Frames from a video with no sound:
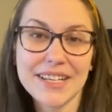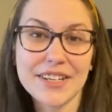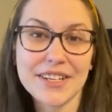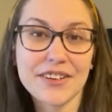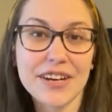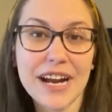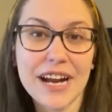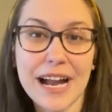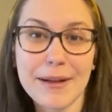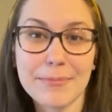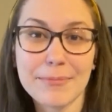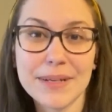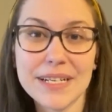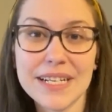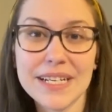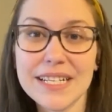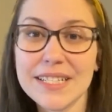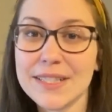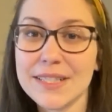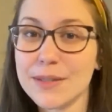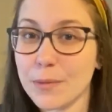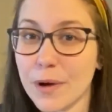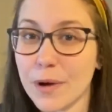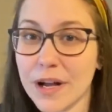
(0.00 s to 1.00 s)
your
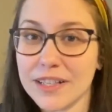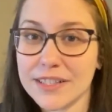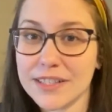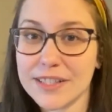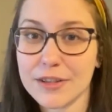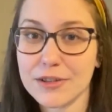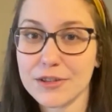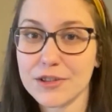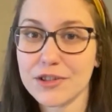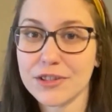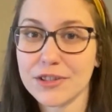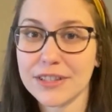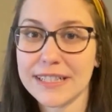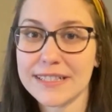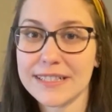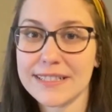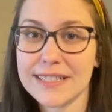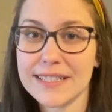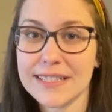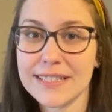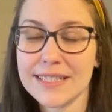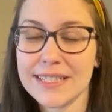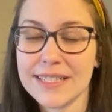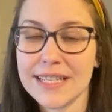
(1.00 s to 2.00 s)
happiness while social
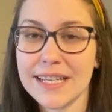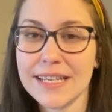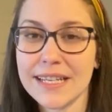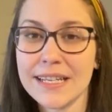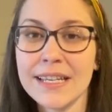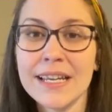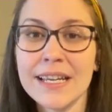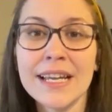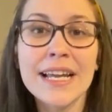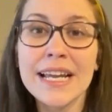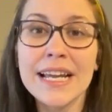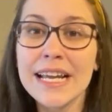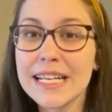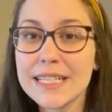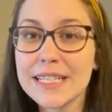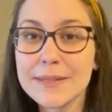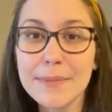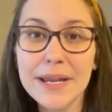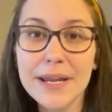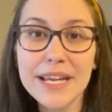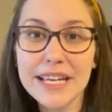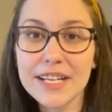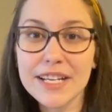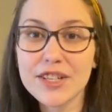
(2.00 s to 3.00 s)
distancing is
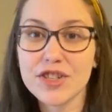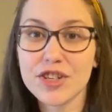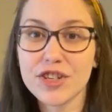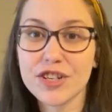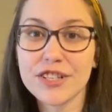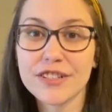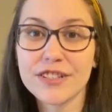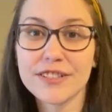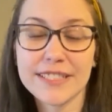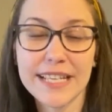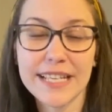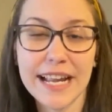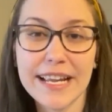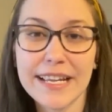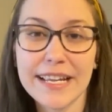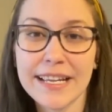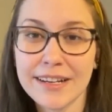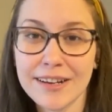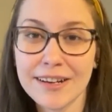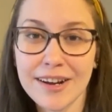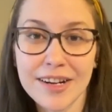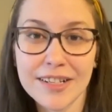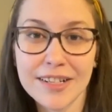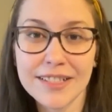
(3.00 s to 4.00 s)
making sure you're staying in
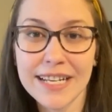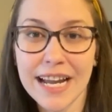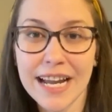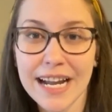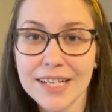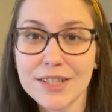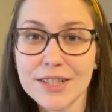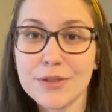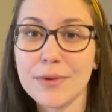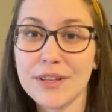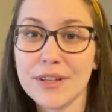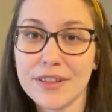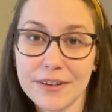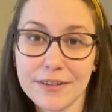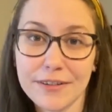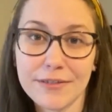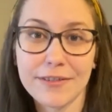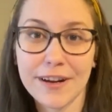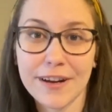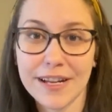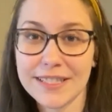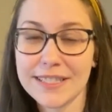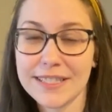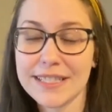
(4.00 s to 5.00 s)
contact with your
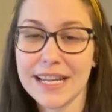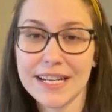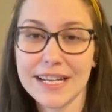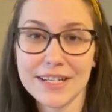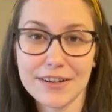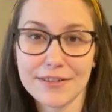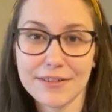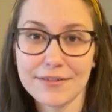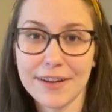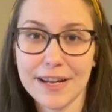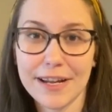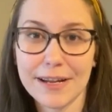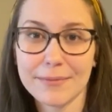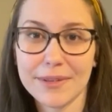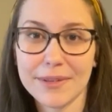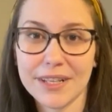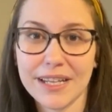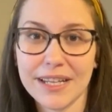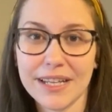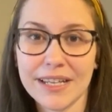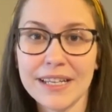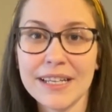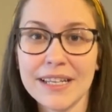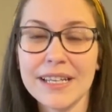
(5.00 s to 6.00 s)
friends and your family.
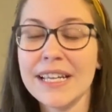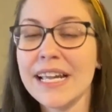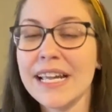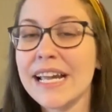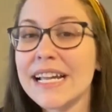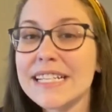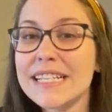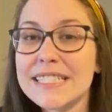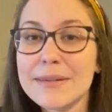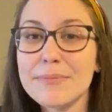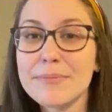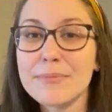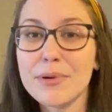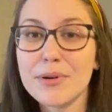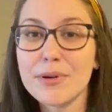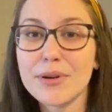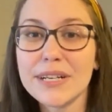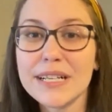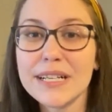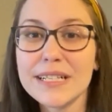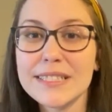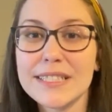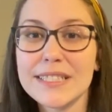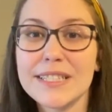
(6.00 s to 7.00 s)
It's
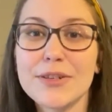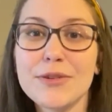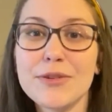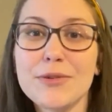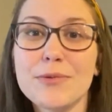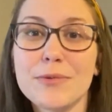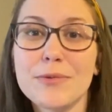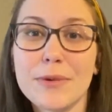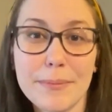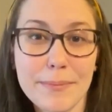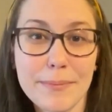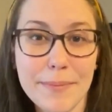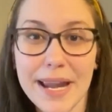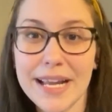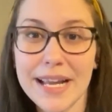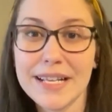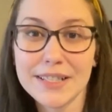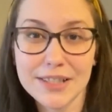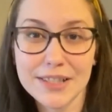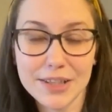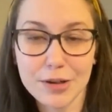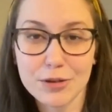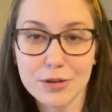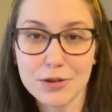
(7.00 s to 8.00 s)
important to remain
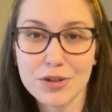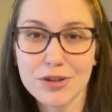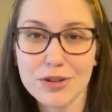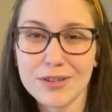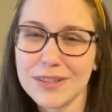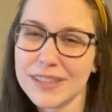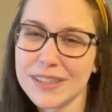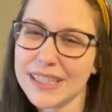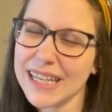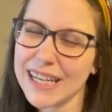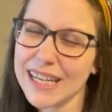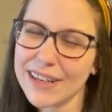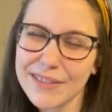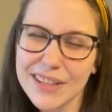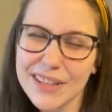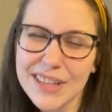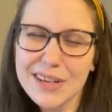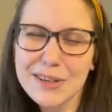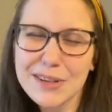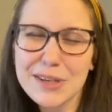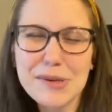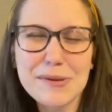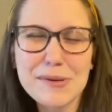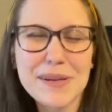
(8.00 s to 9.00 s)
social even
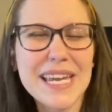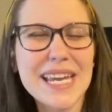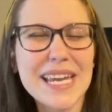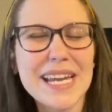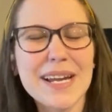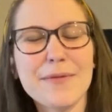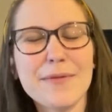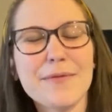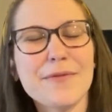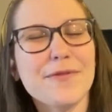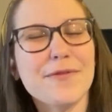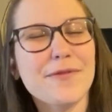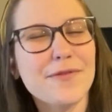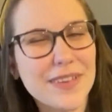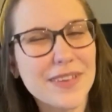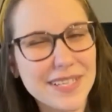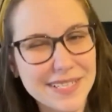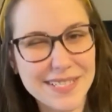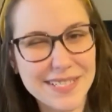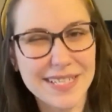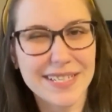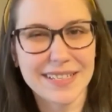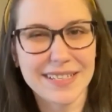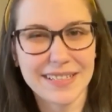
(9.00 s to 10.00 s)
though you can't
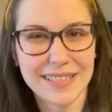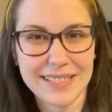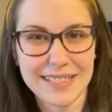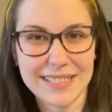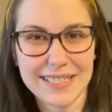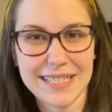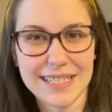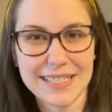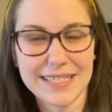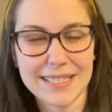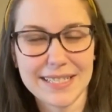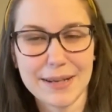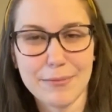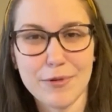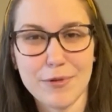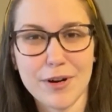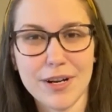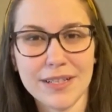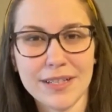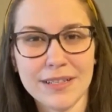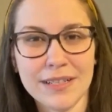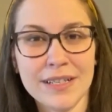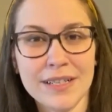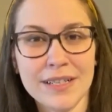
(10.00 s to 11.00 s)
physically see
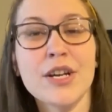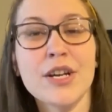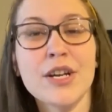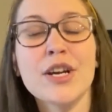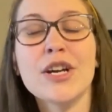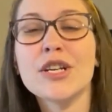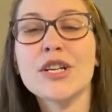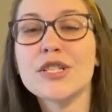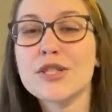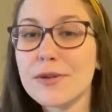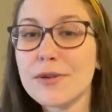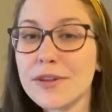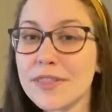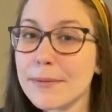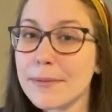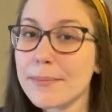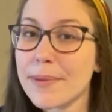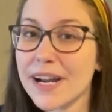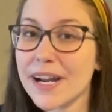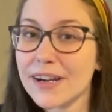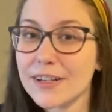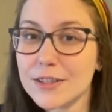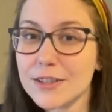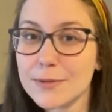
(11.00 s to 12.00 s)
someone. So with a
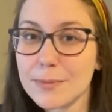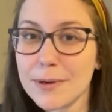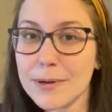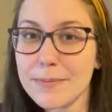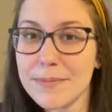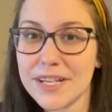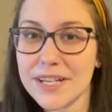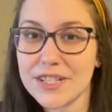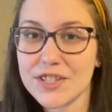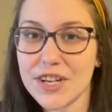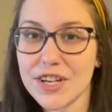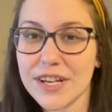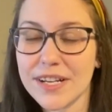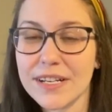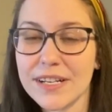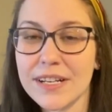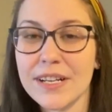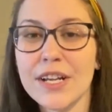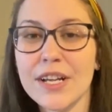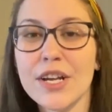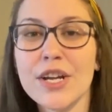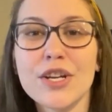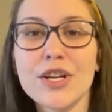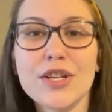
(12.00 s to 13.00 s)
parent's permission,
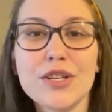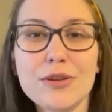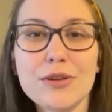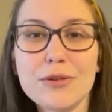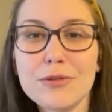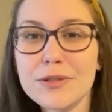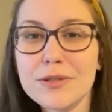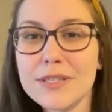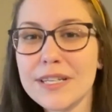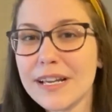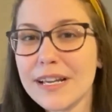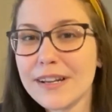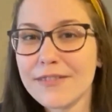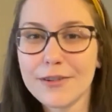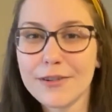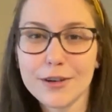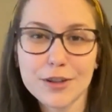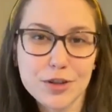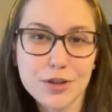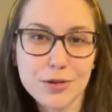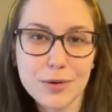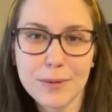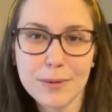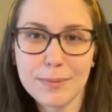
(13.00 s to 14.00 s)
use a
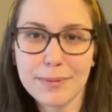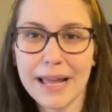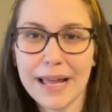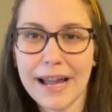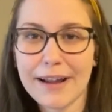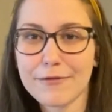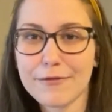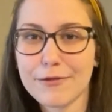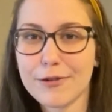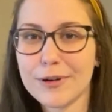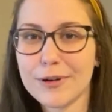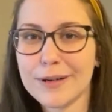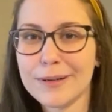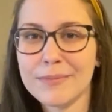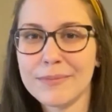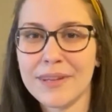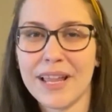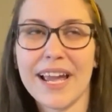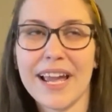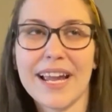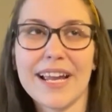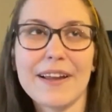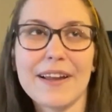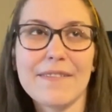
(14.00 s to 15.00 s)
virtual platform
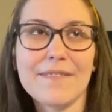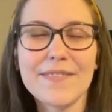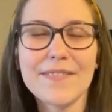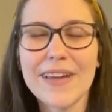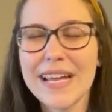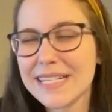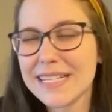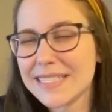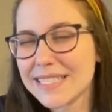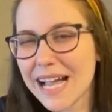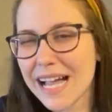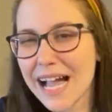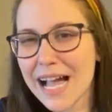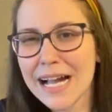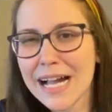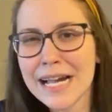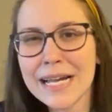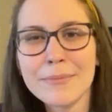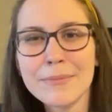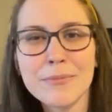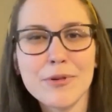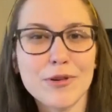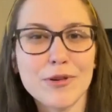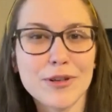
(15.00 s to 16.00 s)
like
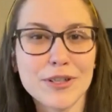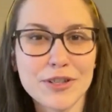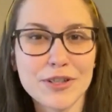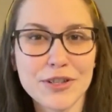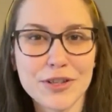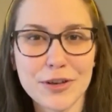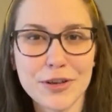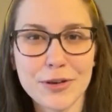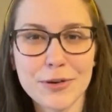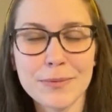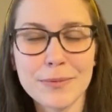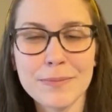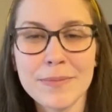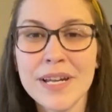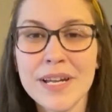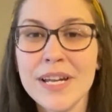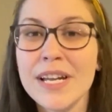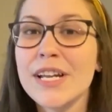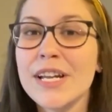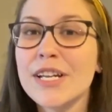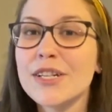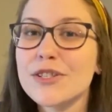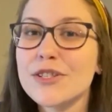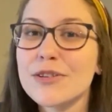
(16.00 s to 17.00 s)
FaceTime or Zoom
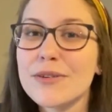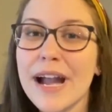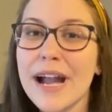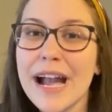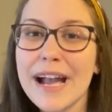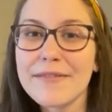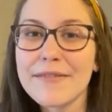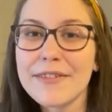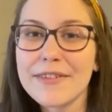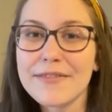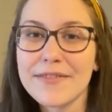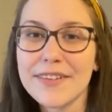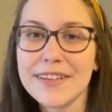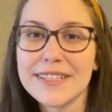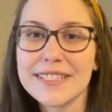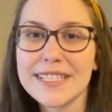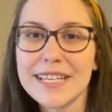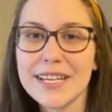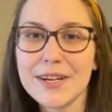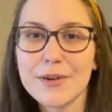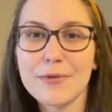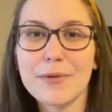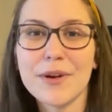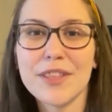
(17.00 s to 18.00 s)
to have a
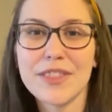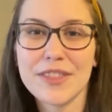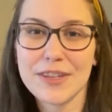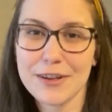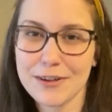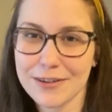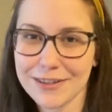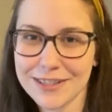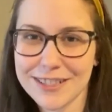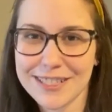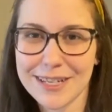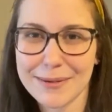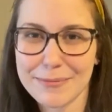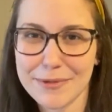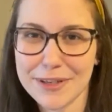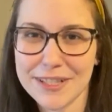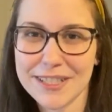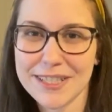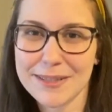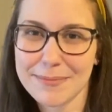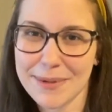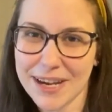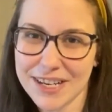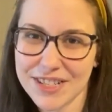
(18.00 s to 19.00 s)
visit with your someone
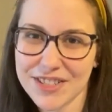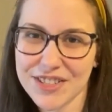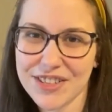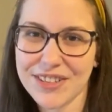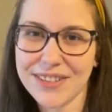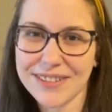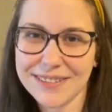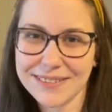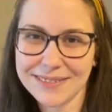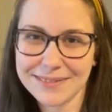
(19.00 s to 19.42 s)
special.